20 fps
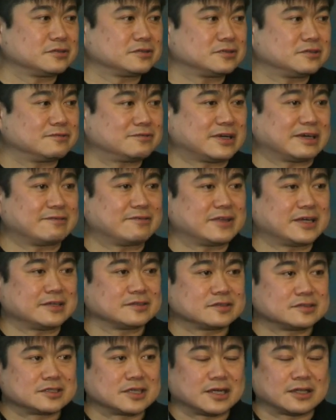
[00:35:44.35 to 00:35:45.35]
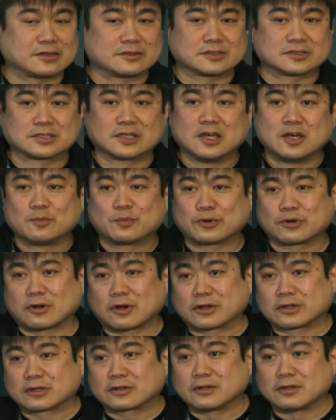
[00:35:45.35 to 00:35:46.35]
to $5,000 per
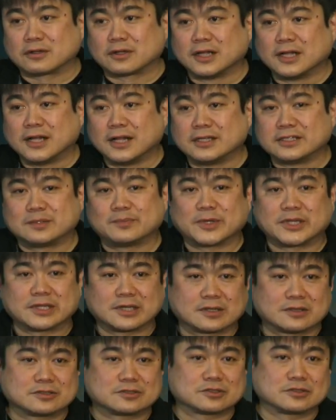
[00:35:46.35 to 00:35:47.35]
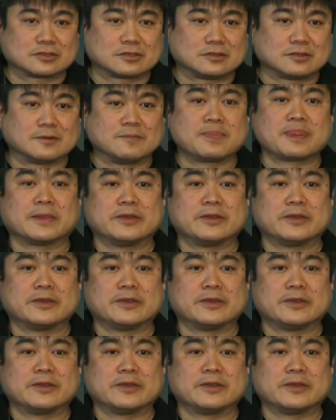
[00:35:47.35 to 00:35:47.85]
article depending on the journal,